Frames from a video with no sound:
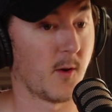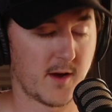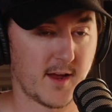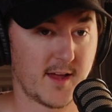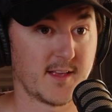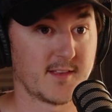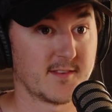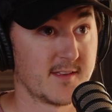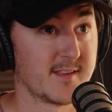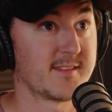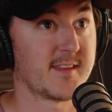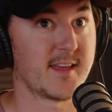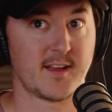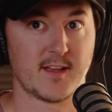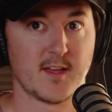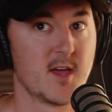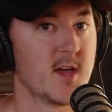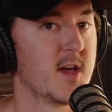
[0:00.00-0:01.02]
okay, so it's
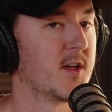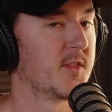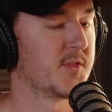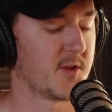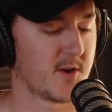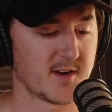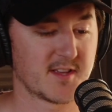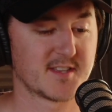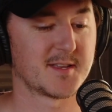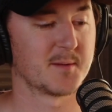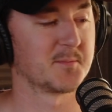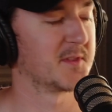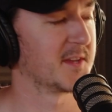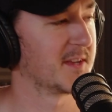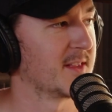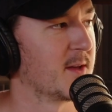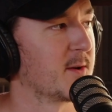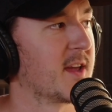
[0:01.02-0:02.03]
like 30
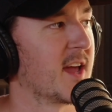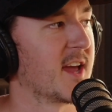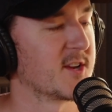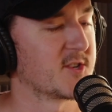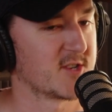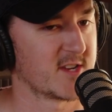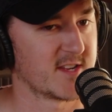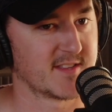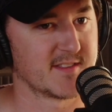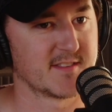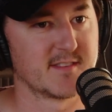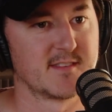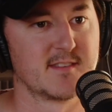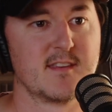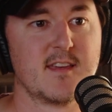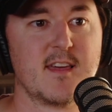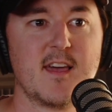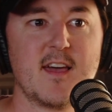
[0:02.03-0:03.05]
something
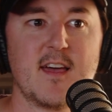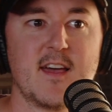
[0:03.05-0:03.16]
locations,